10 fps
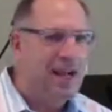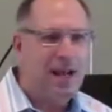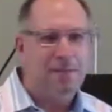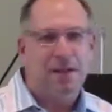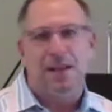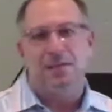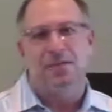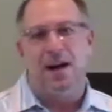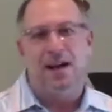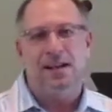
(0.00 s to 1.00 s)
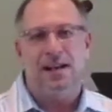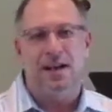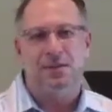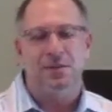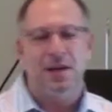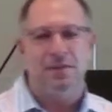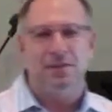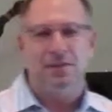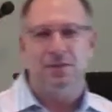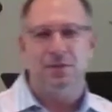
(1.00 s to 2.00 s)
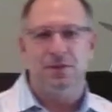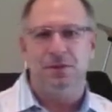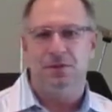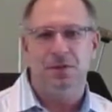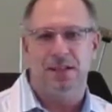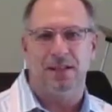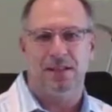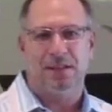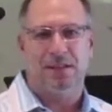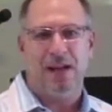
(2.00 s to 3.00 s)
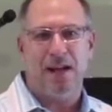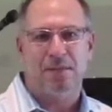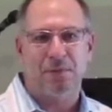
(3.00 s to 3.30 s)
And I think that's fine. God, do whatever, do what you're doing in, in their lives.